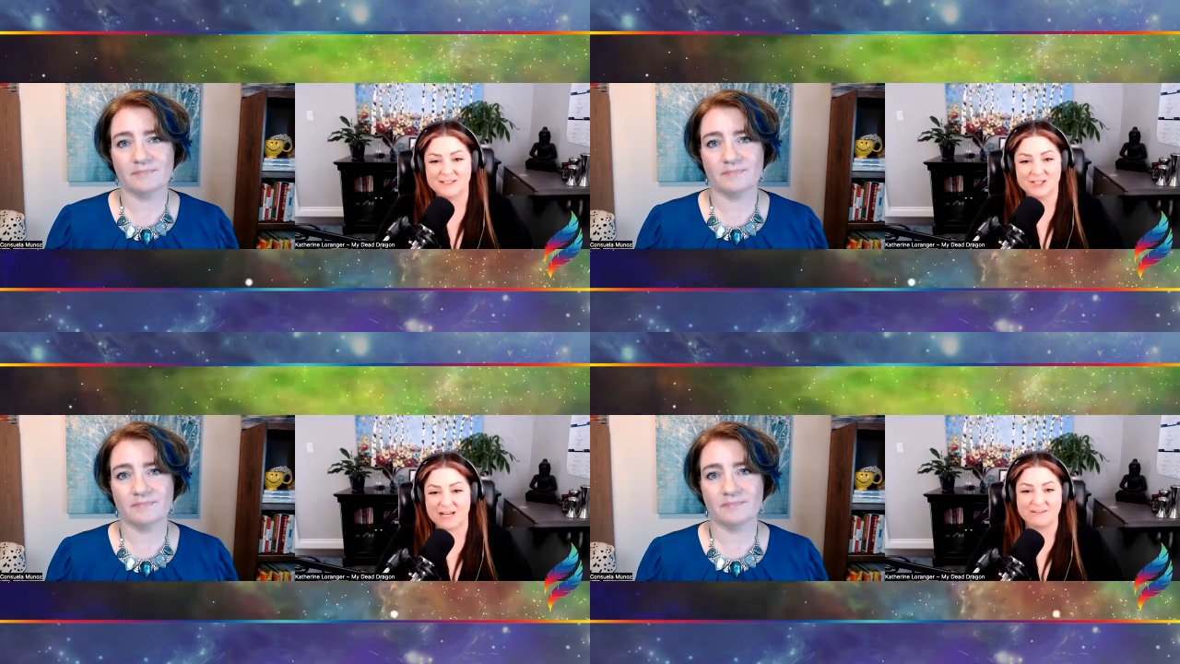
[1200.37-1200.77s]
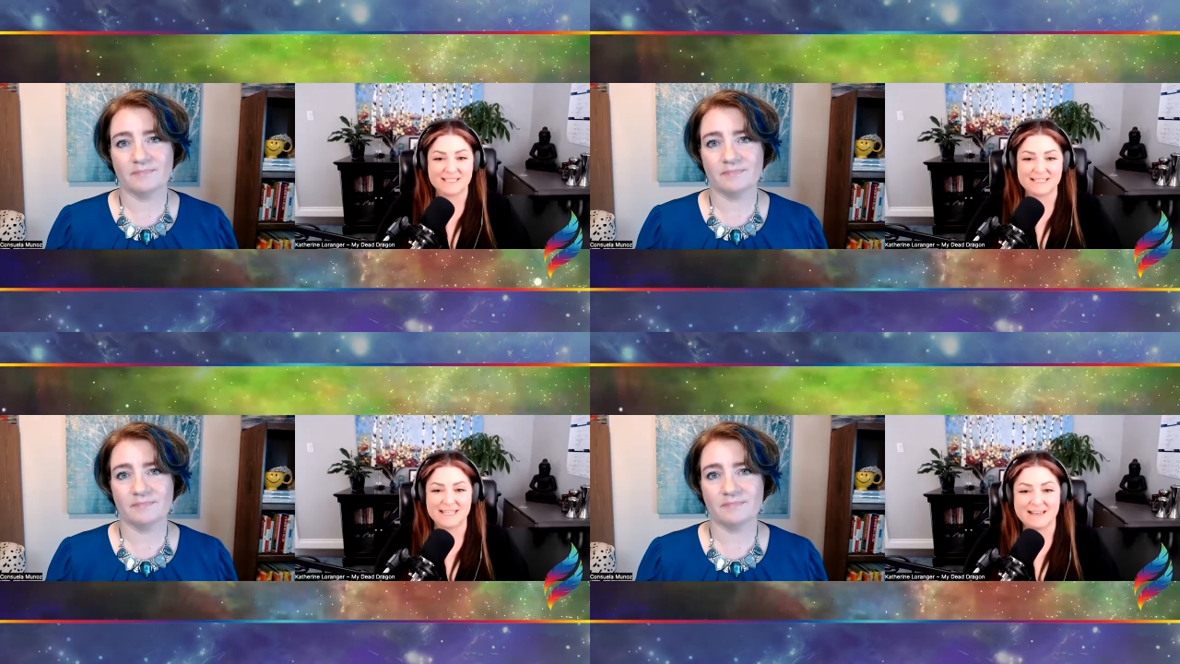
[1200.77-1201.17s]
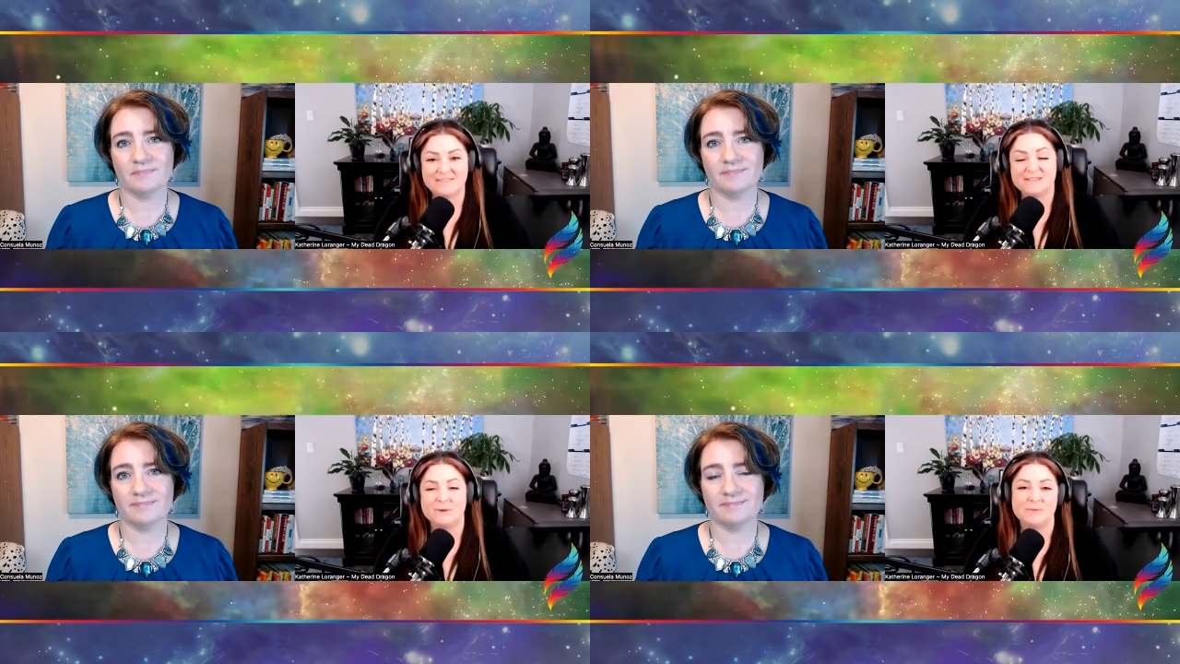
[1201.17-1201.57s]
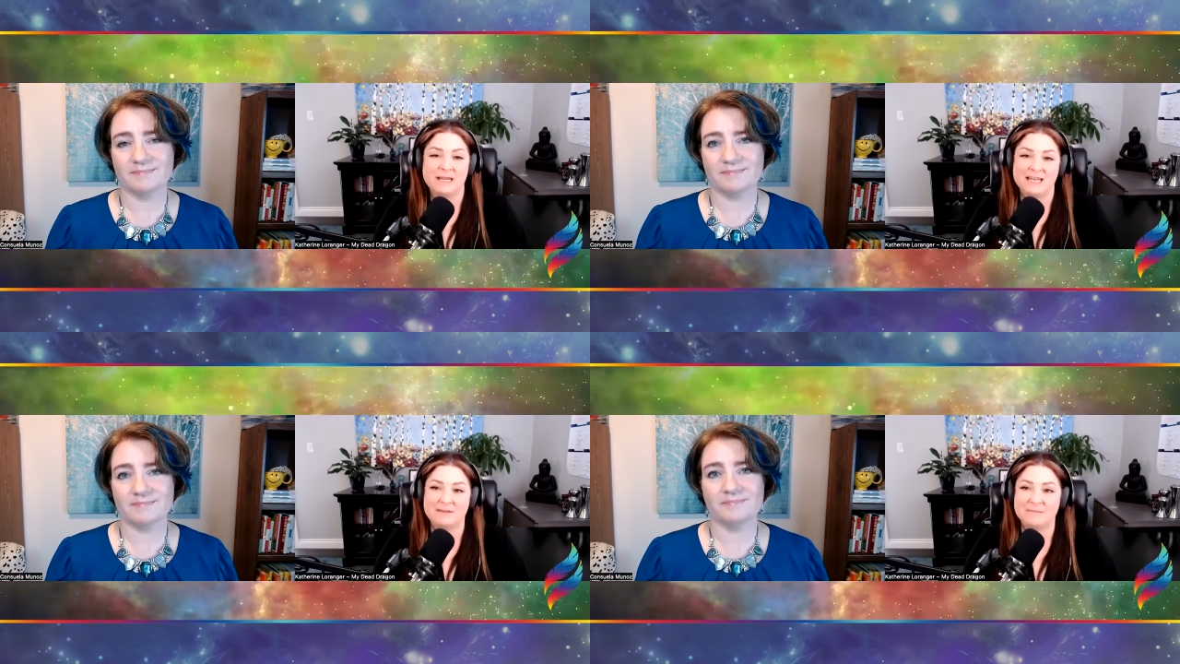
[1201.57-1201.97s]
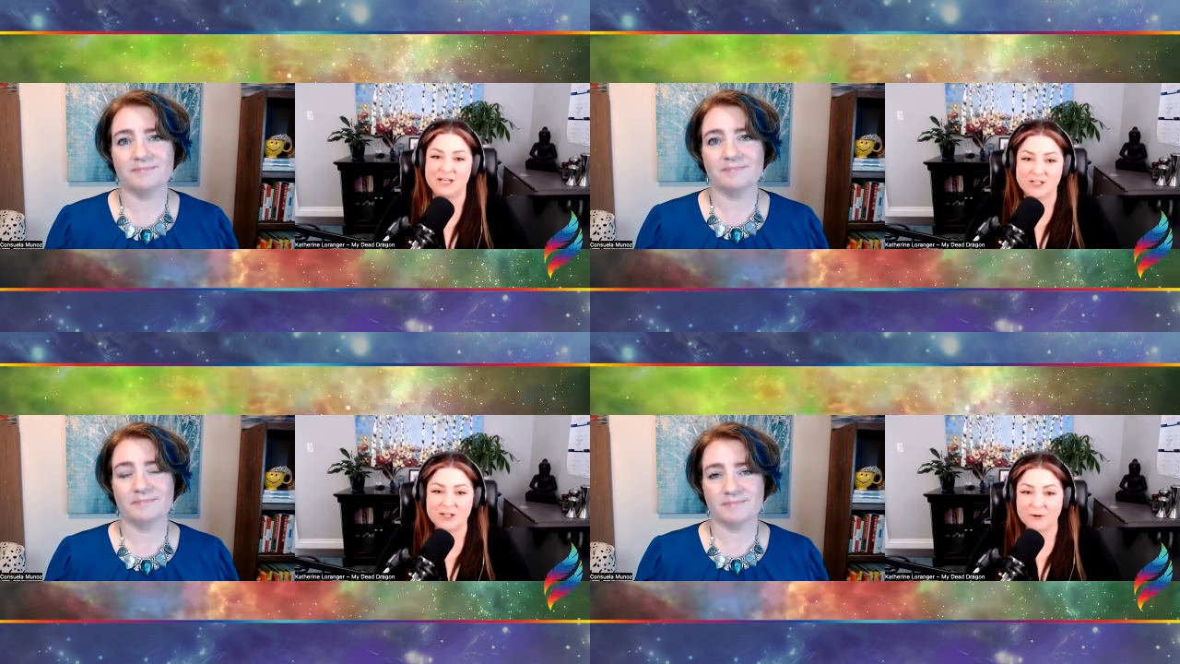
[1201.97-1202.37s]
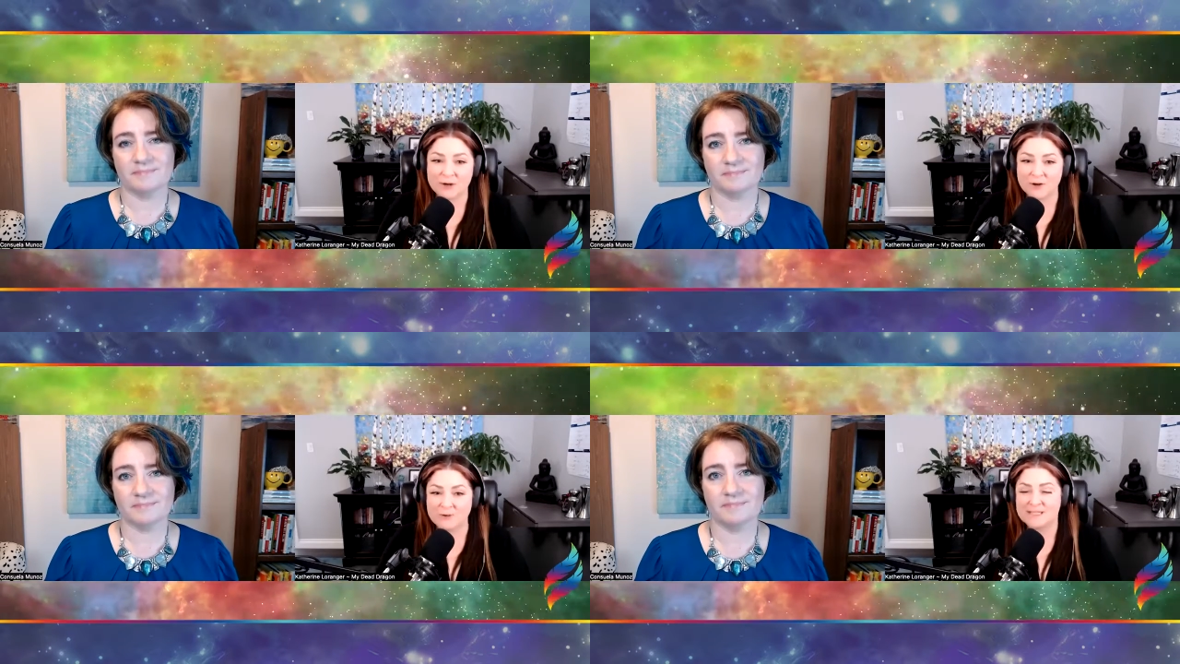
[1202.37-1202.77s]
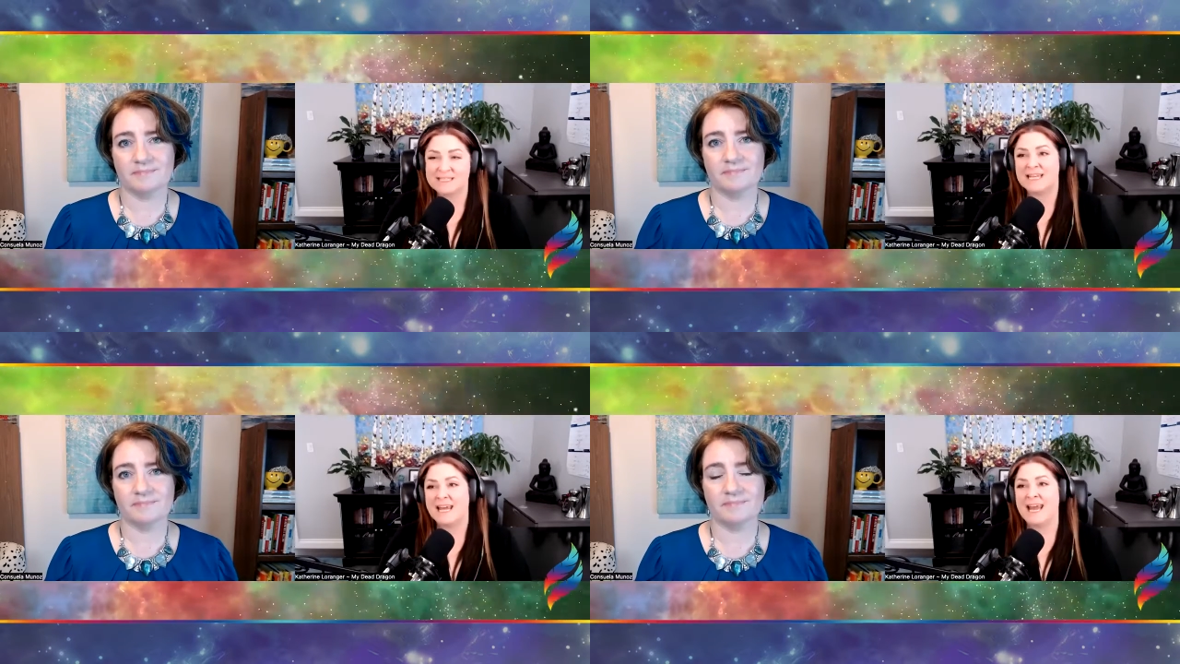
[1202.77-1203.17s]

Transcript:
Speaker 1: generous gifts will be in my show notes.